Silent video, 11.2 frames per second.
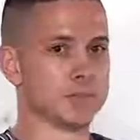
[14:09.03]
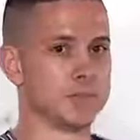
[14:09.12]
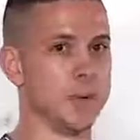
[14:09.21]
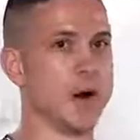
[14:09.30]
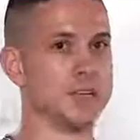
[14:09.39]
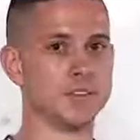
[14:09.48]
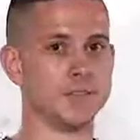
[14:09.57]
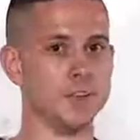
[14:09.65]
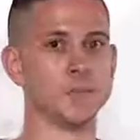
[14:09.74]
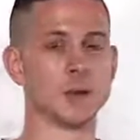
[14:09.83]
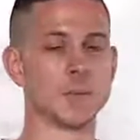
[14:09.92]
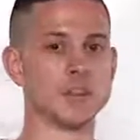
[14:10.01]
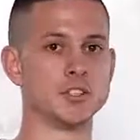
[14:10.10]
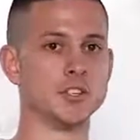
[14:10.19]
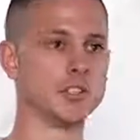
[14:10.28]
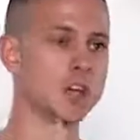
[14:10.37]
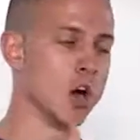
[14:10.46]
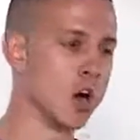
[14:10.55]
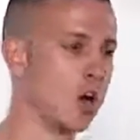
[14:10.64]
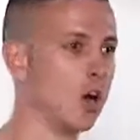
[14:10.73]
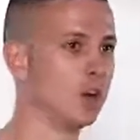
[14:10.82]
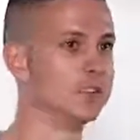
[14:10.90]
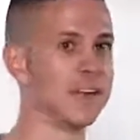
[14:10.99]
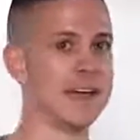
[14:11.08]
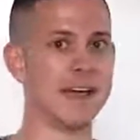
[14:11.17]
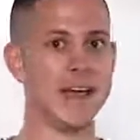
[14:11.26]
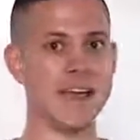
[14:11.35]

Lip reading: respond to Facebook messages all day,